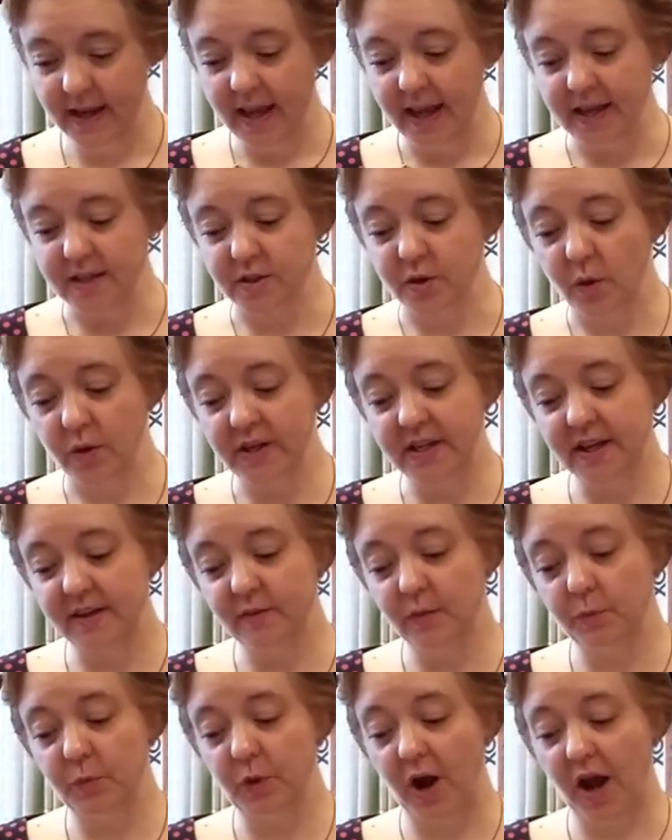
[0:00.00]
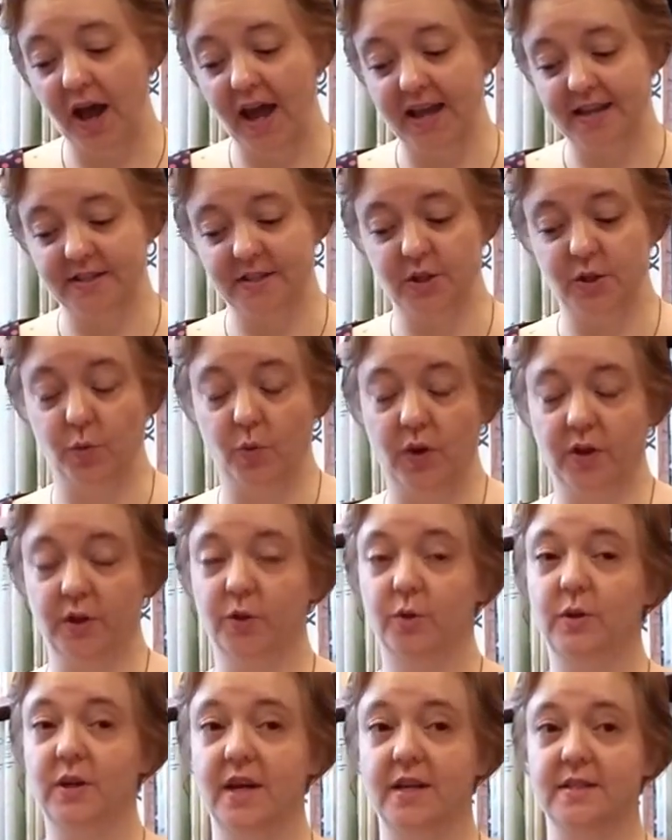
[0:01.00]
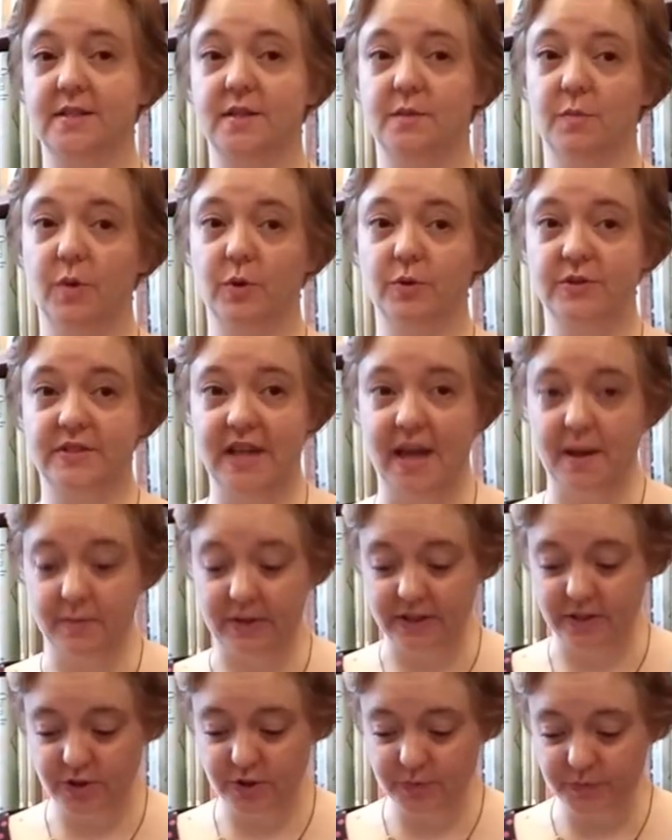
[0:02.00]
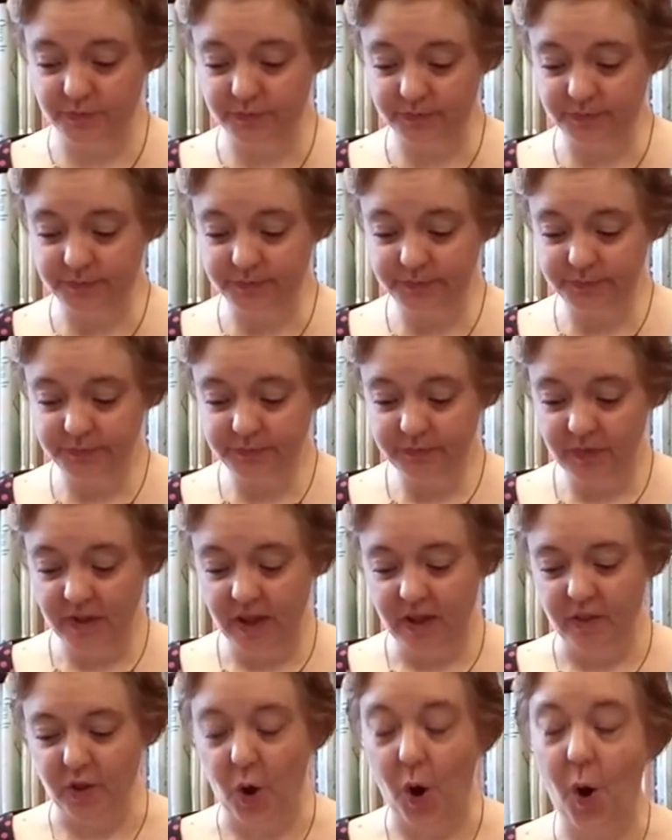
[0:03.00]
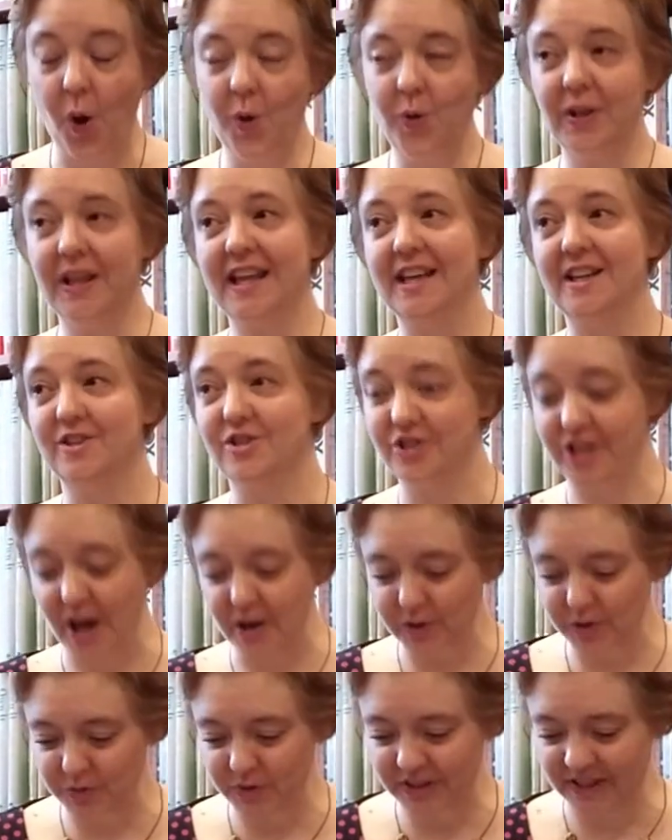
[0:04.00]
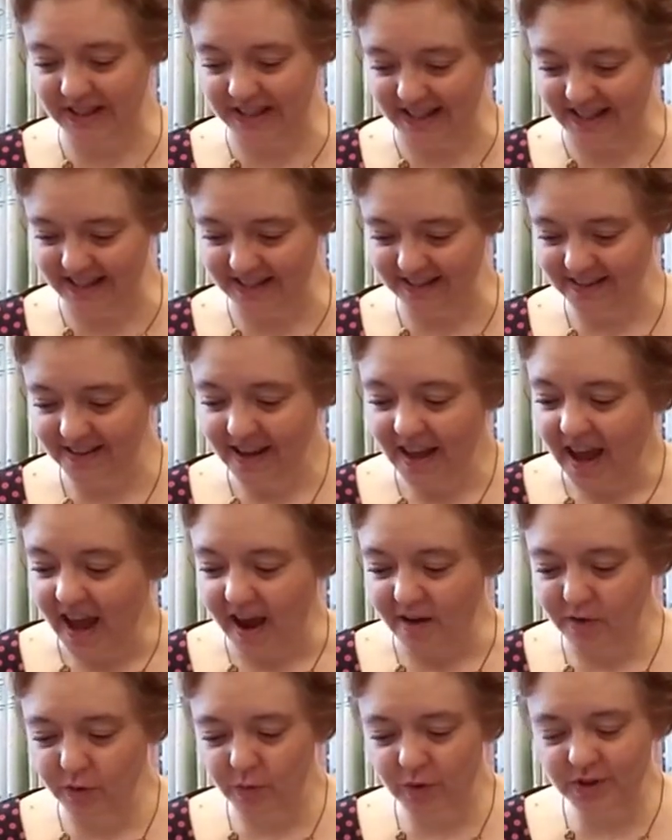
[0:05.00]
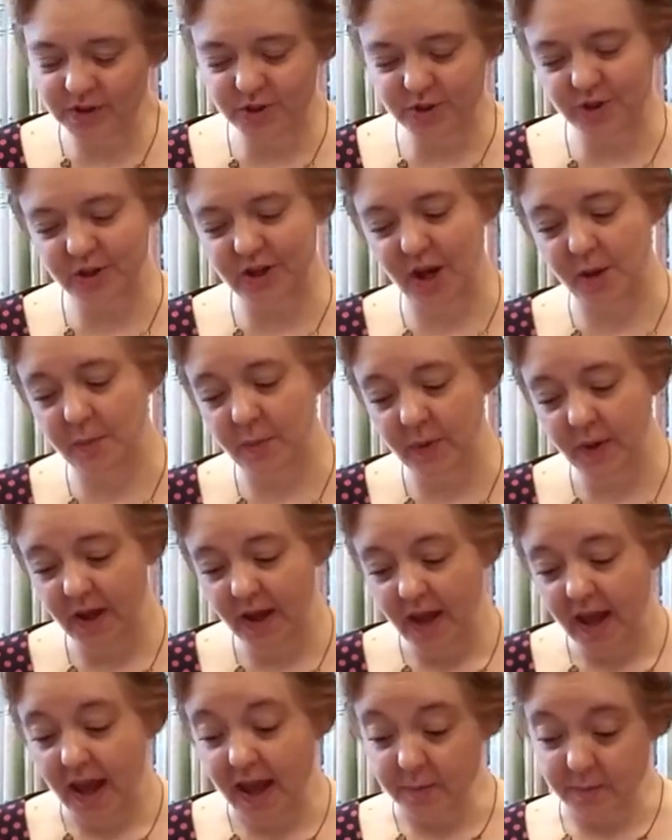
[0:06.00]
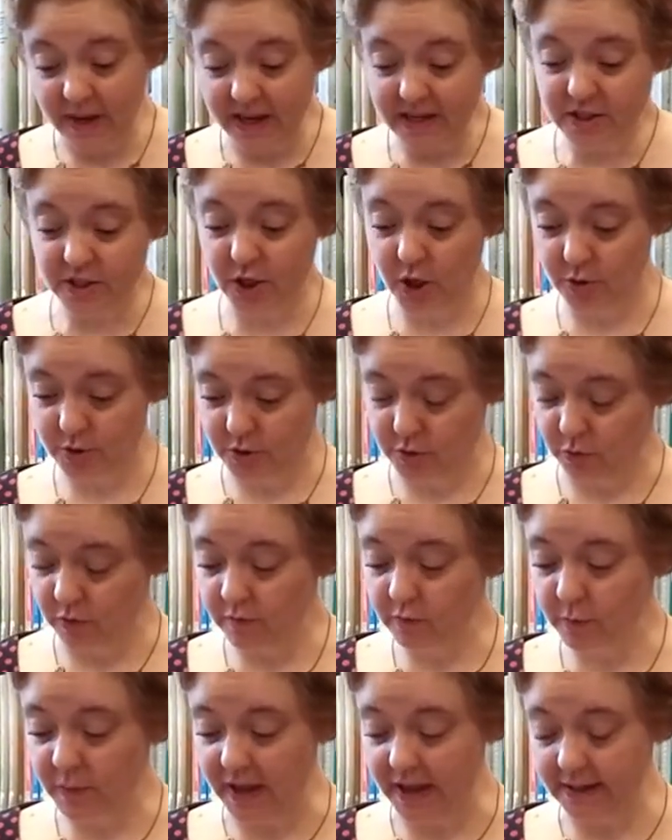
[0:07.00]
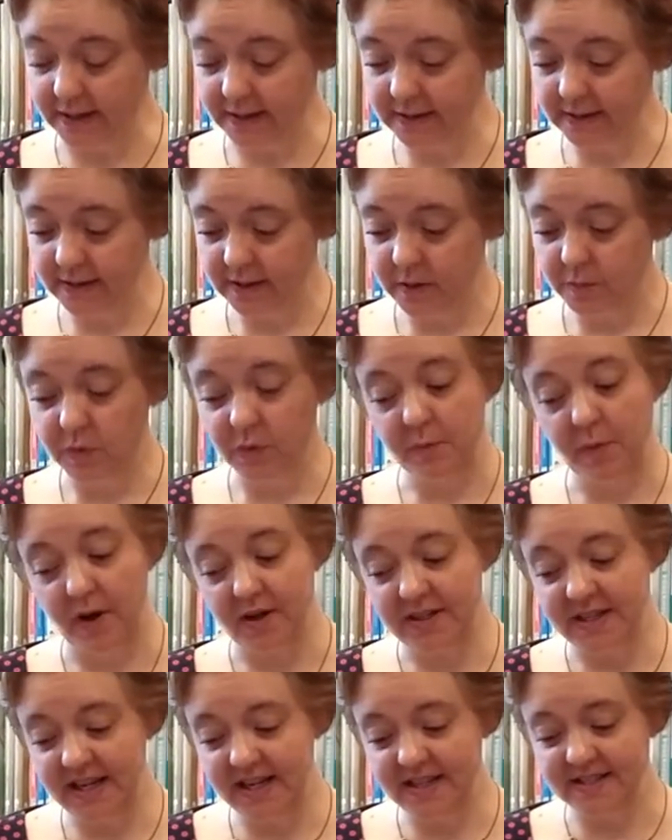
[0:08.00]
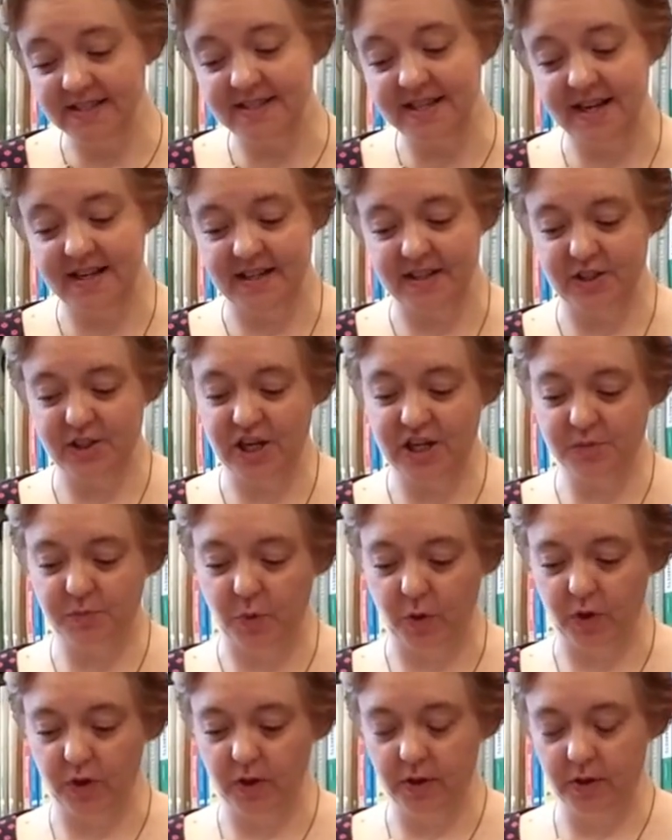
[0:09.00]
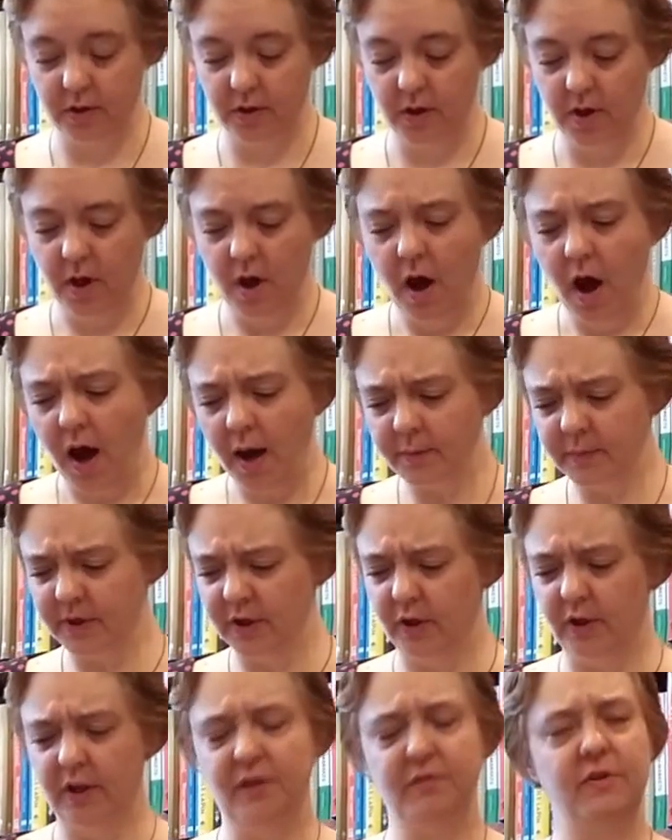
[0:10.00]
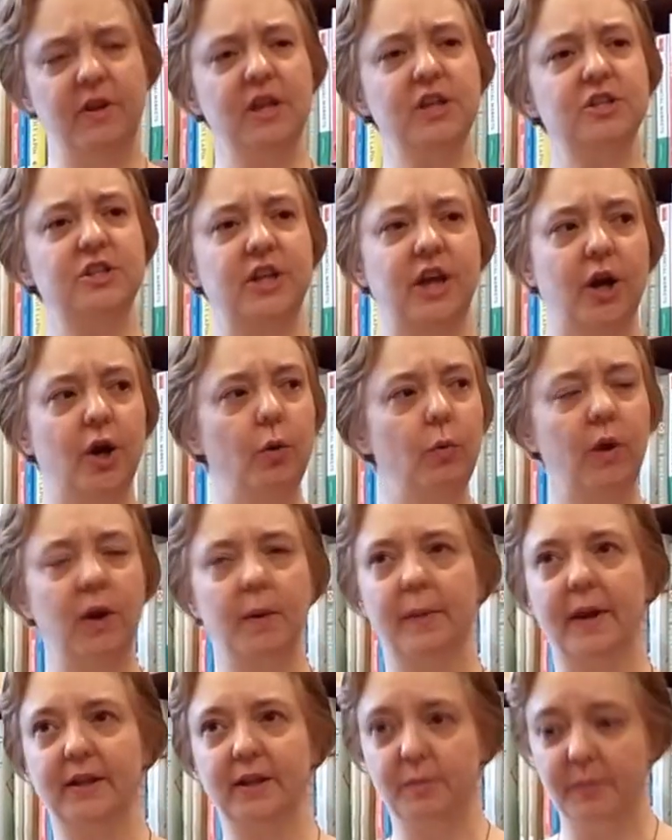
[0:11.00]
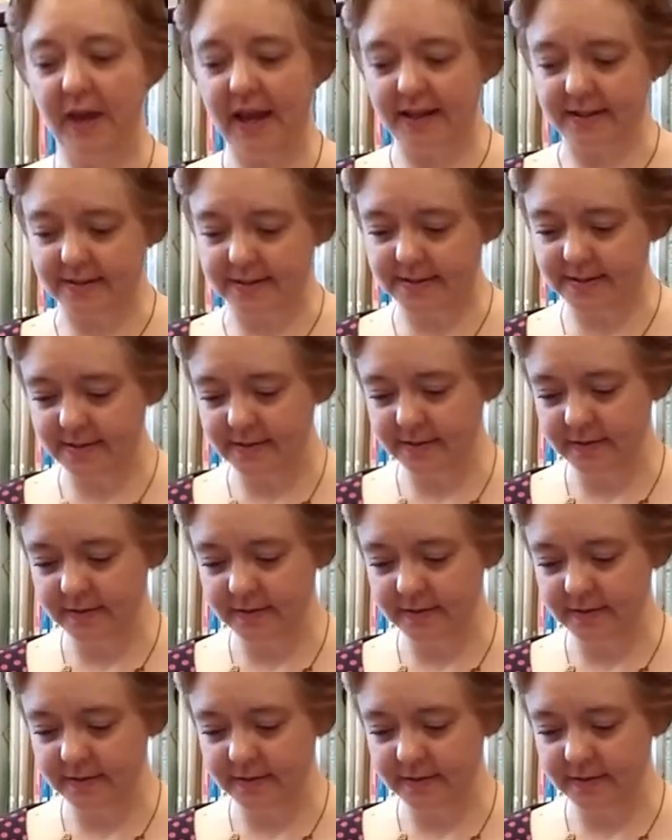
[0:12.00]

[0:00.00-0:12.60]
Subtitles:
He's going to give a prize to the one who does the most damage." The whole inn shouted with glee. Everyone stood up and made to go to the riverbank, but Martin stayed at the chessboard. "I'm nearly finished here. What about the bets?"